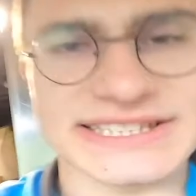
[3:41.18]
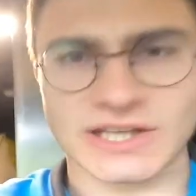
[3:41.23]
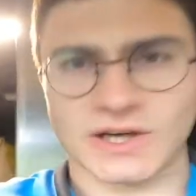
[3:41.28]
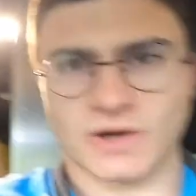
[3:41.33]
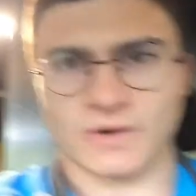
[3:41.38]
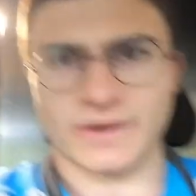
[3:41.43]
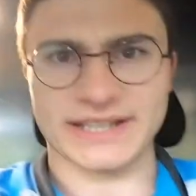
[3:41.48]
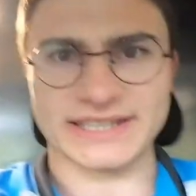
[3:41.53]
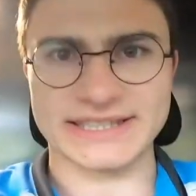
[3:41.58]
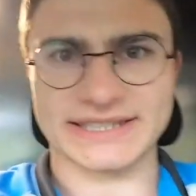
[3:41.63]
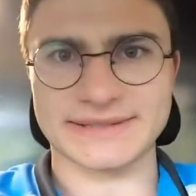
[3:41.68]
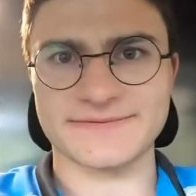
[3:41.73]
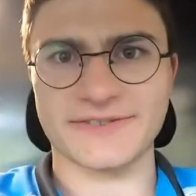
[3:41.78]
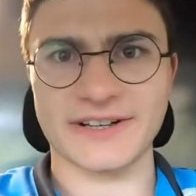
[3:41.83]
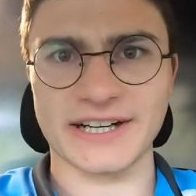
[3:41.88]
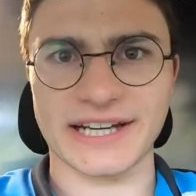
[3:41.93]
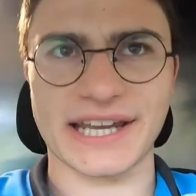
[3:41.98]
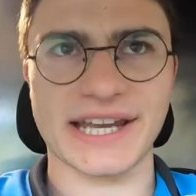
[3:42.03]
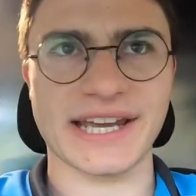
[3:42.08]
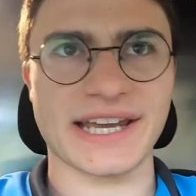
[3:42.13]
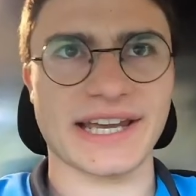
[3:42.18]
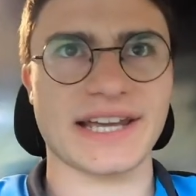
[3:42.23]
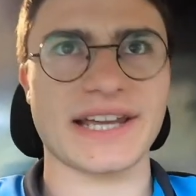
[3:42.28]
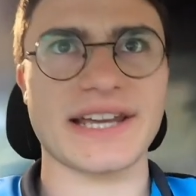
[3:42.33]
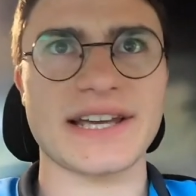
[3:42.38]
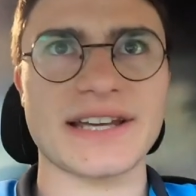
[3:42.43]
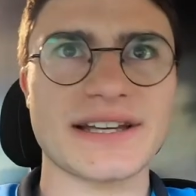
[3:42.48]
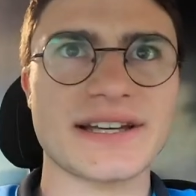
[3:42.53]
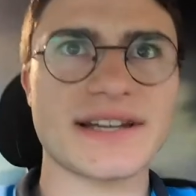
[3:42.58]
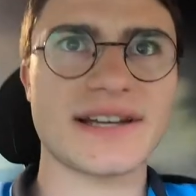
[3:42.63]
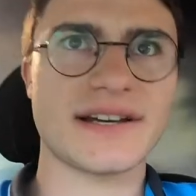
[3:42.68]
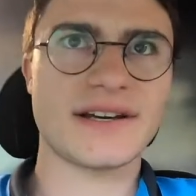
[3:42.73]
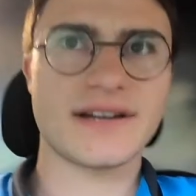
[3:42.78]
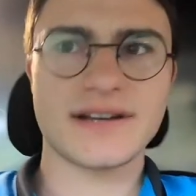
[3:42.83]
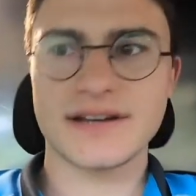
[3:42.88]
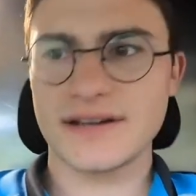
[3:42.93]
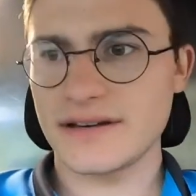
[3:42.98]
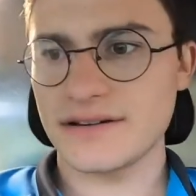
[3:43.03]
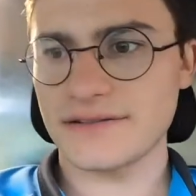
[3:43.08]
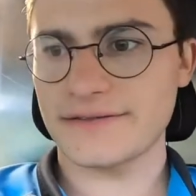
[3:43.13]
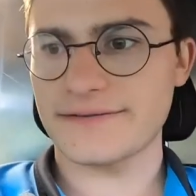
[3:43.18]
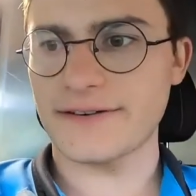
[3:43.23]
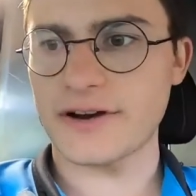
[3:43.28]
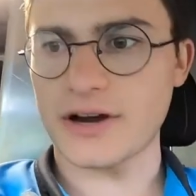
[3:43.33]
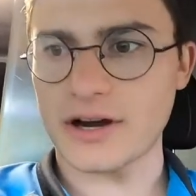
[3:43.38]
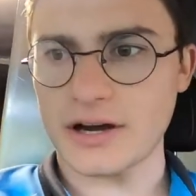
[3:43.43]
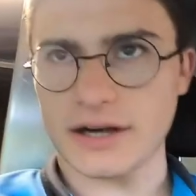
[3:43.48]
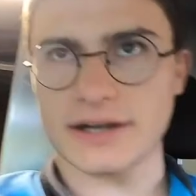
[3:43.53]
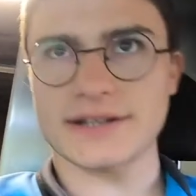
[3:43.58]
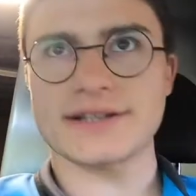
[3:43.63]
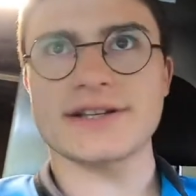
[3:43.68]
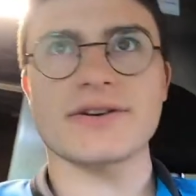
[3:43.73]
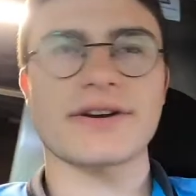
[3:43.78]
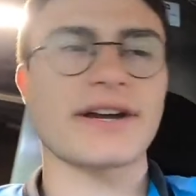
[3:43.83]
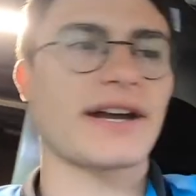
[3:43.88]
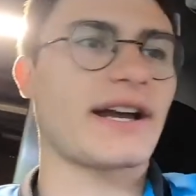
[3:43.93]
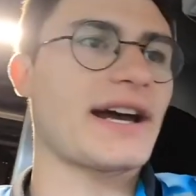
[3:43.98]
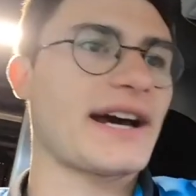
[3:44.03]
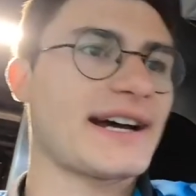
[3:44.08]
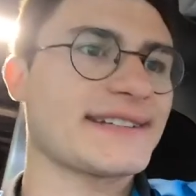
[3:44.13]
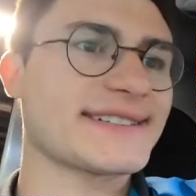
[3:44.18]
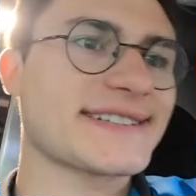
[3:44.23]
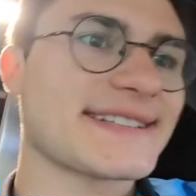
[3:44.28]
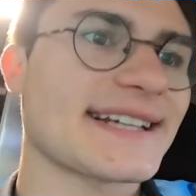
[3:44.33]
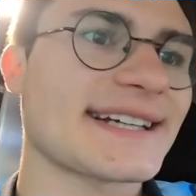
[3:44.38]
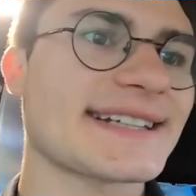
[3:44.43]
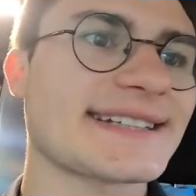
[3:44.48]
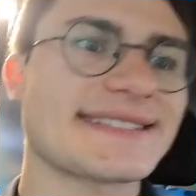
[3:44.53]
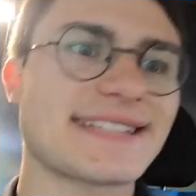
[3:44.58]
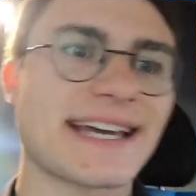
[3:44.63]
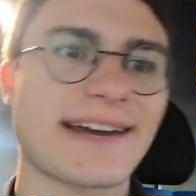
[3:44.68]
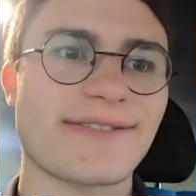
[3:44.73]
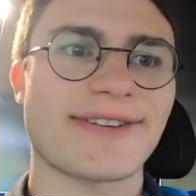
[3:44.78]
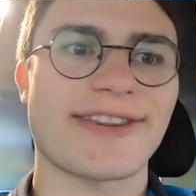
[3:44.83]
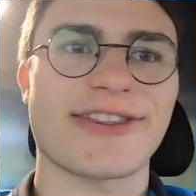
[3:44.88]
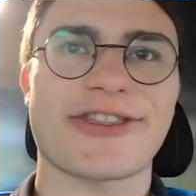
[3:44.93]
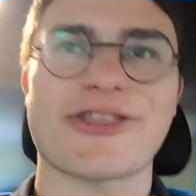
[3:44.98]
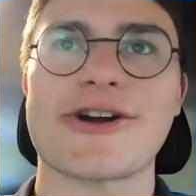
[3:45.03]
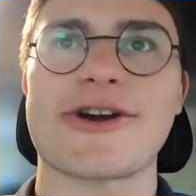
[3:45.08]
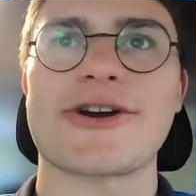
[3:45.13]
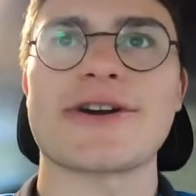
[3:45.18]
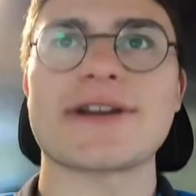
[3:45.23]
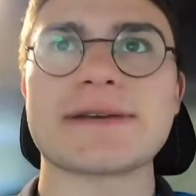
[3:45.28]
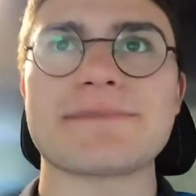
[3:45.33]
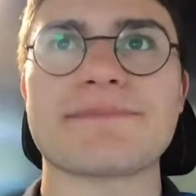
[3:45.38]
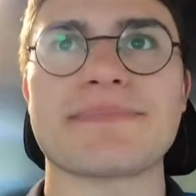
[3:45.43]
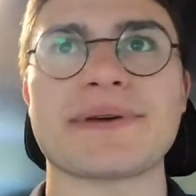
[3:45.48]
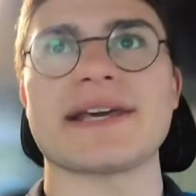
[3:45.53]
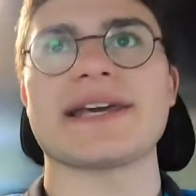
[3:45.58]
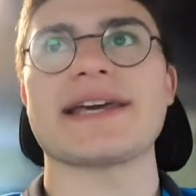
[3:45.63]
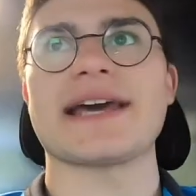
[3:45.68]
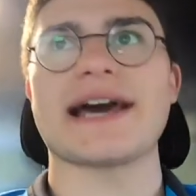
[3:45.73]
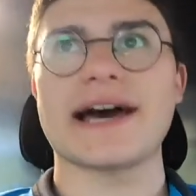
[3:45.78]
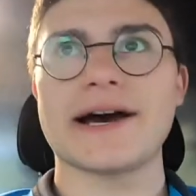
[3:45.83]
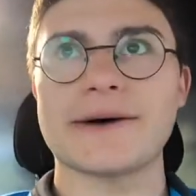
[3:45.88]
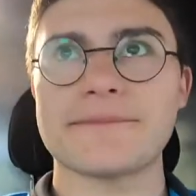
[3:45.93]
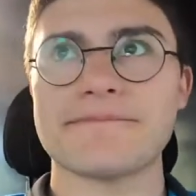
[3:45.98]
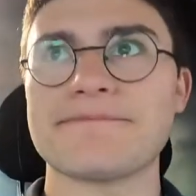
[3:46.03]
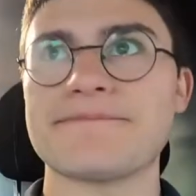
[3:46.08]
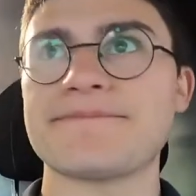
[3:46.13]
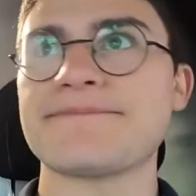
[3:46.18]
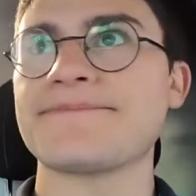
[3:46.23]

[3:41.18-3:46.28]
always freaking fogged? Okay, guys. It's like 7:30 p.m.